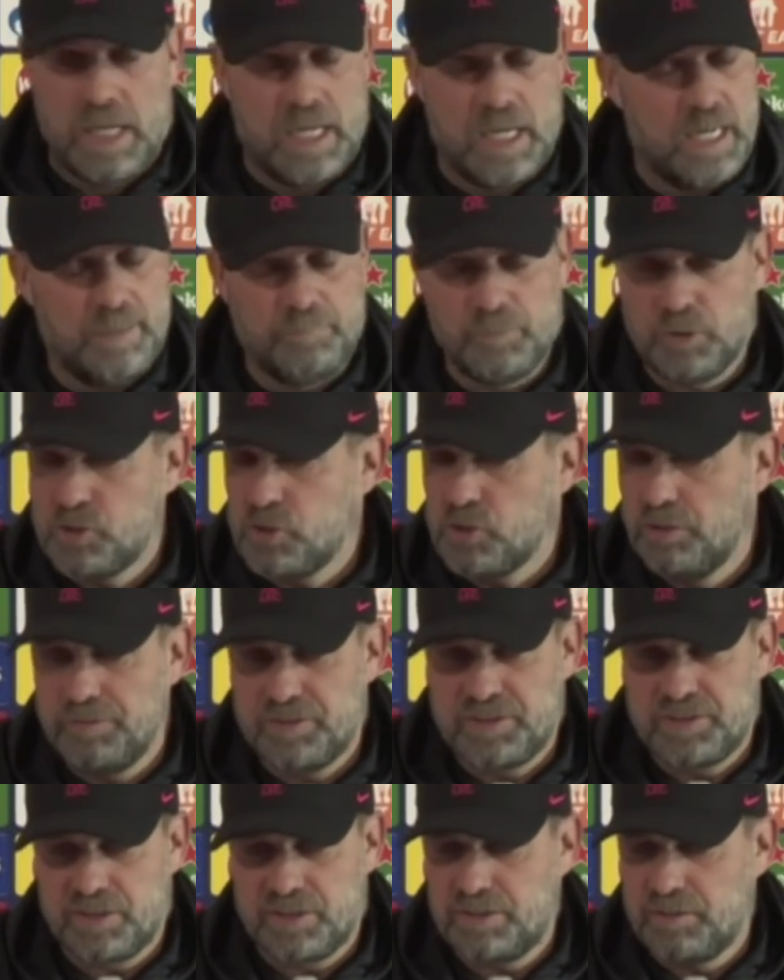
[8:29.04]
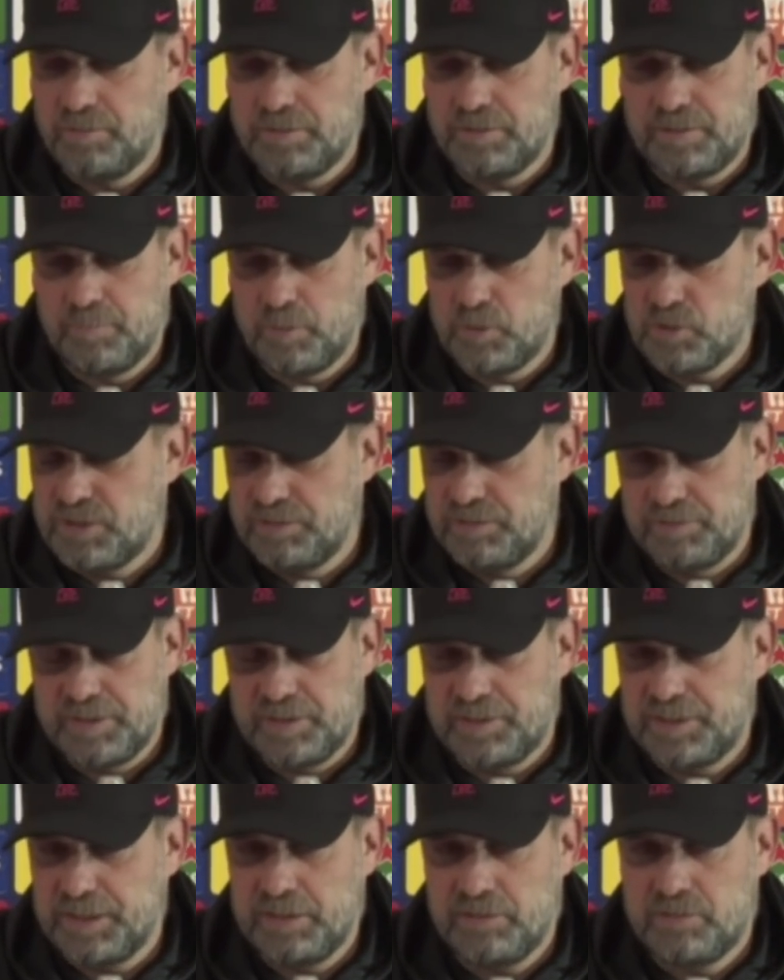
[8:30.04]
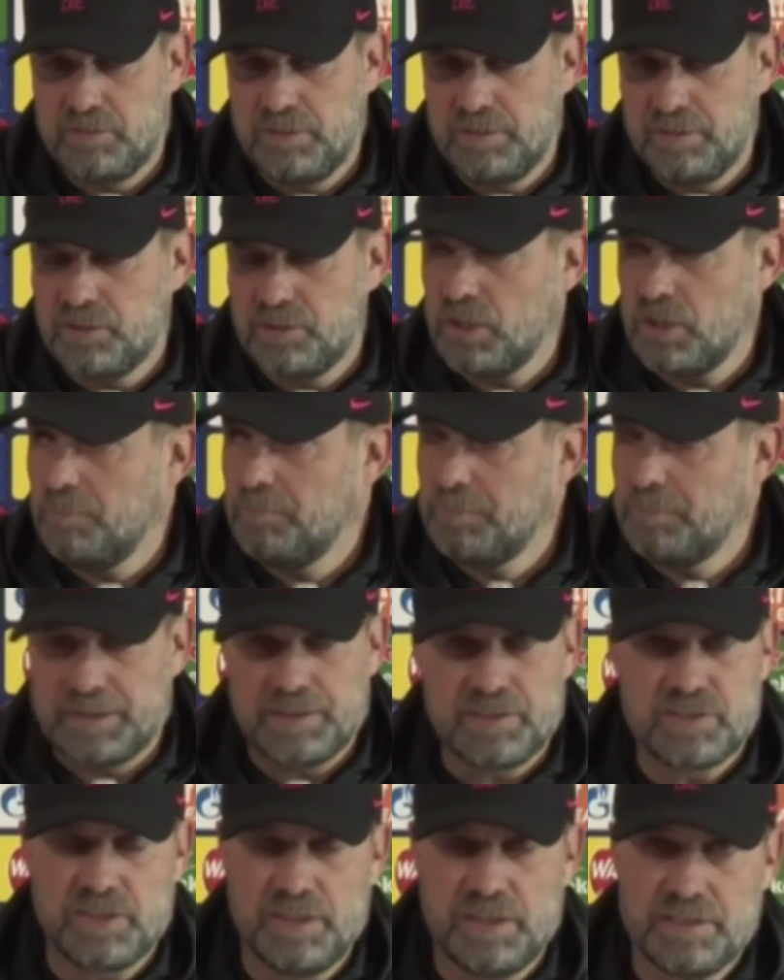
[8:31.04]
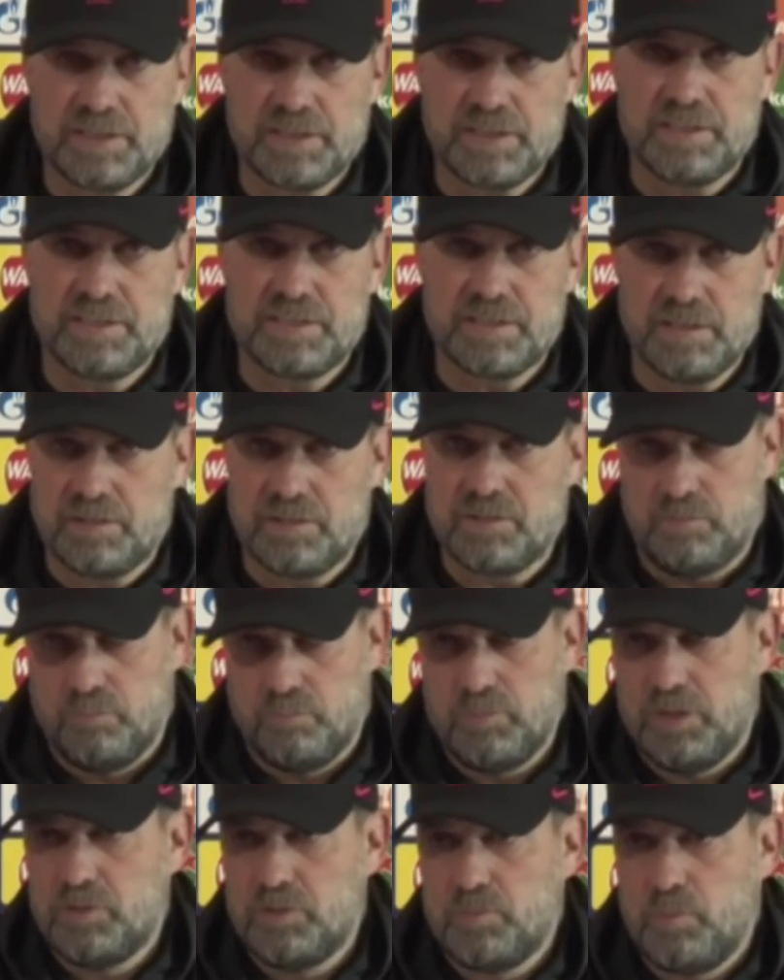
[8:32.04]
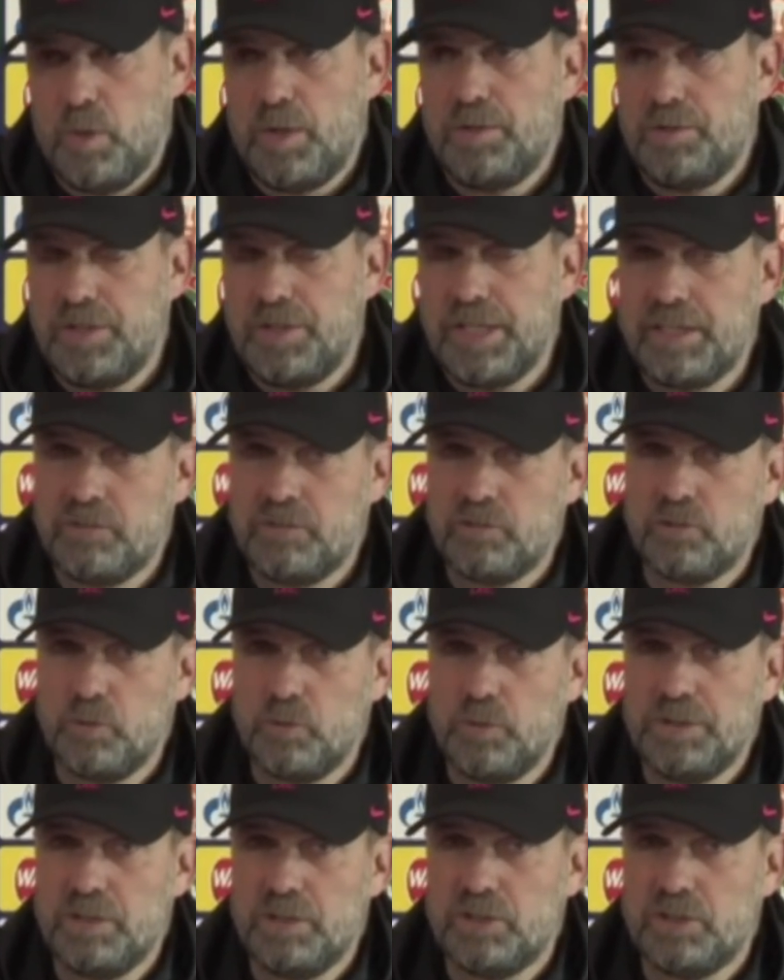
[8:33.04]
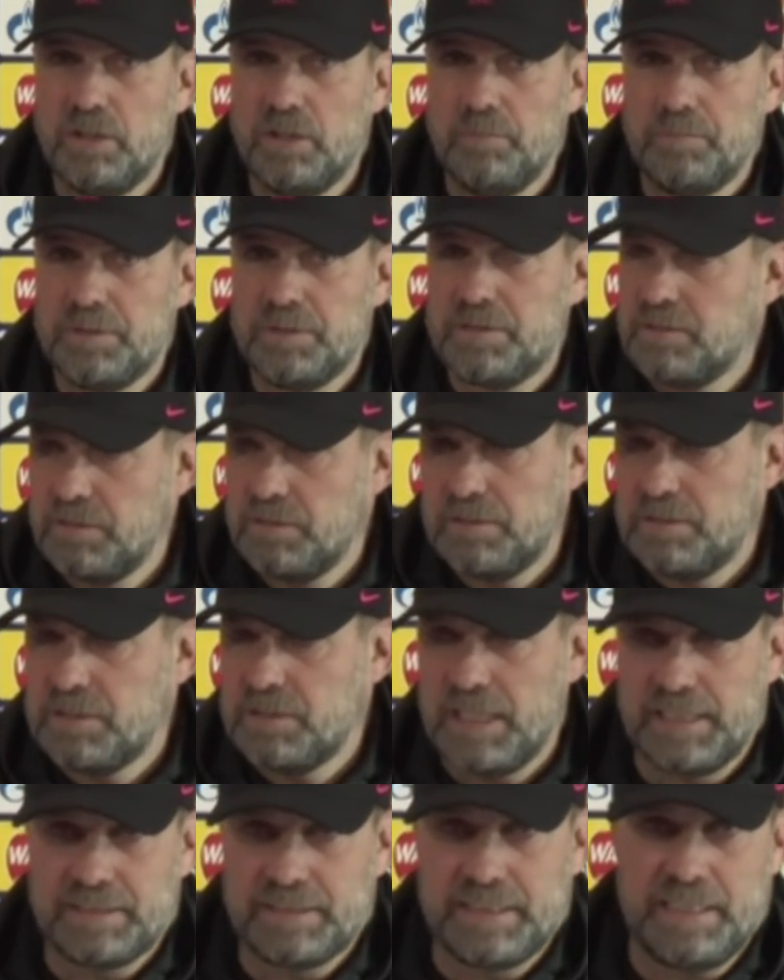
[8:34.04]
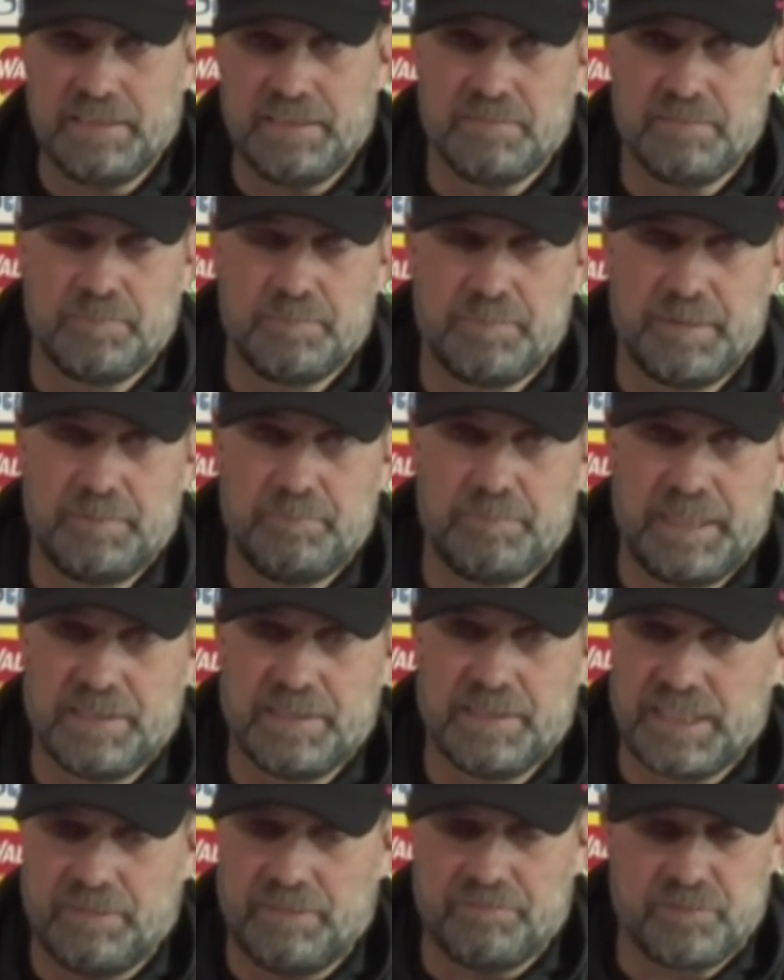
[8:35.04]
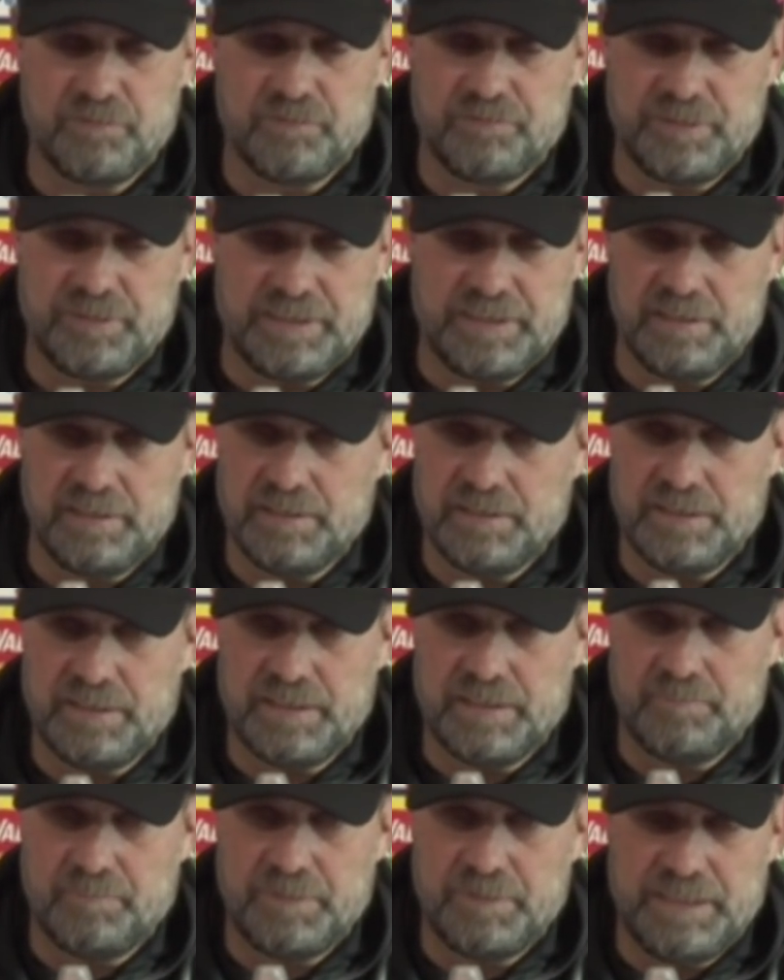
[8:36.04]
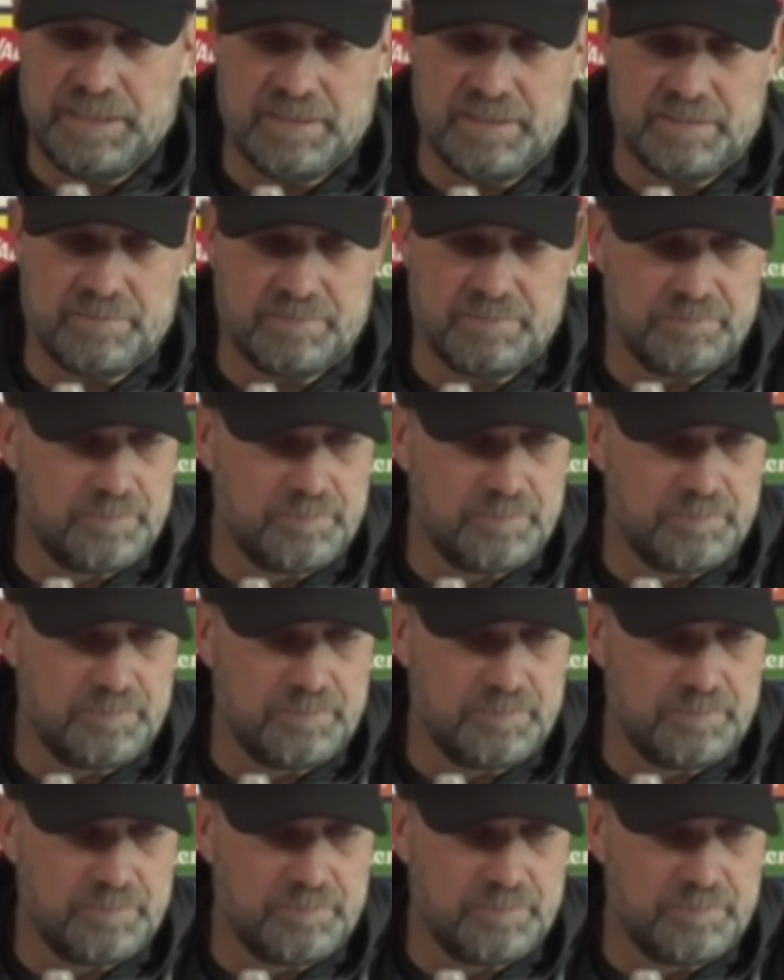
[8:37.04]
I'm not sure if it's the most difficult thing in the job, but it's one thing to do in the job. It's like that. Players have to feel needed.